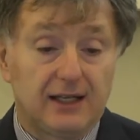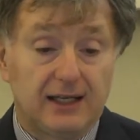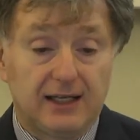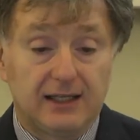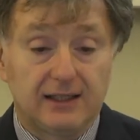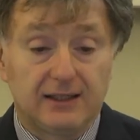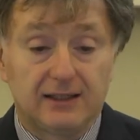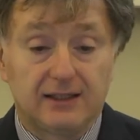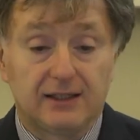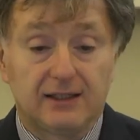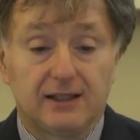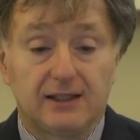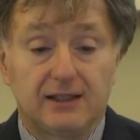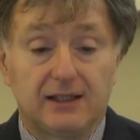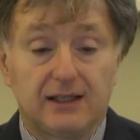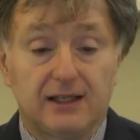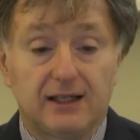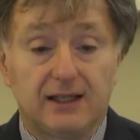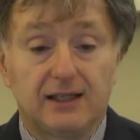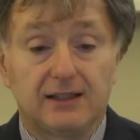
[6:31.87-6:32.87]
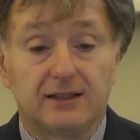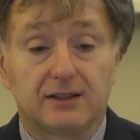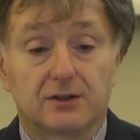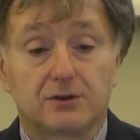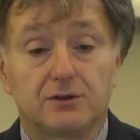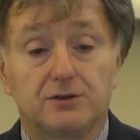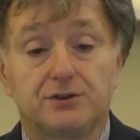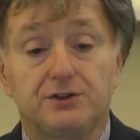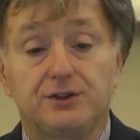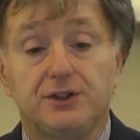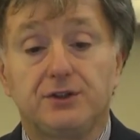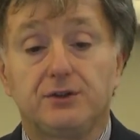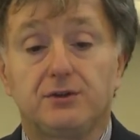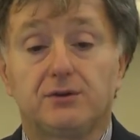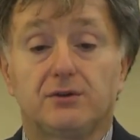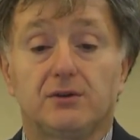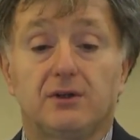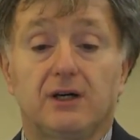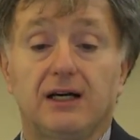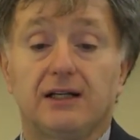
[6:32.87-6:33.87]
and
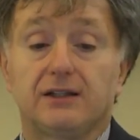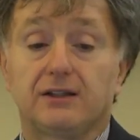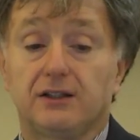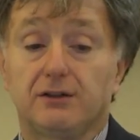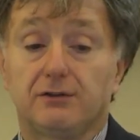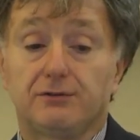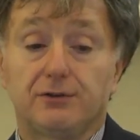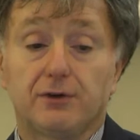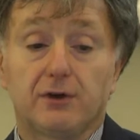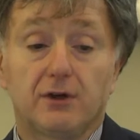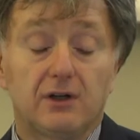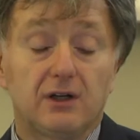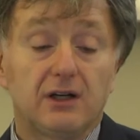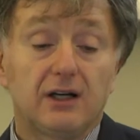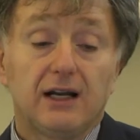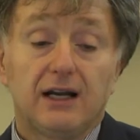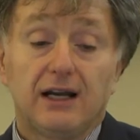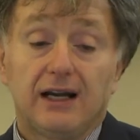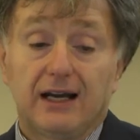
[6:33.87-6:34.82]
continue until 4.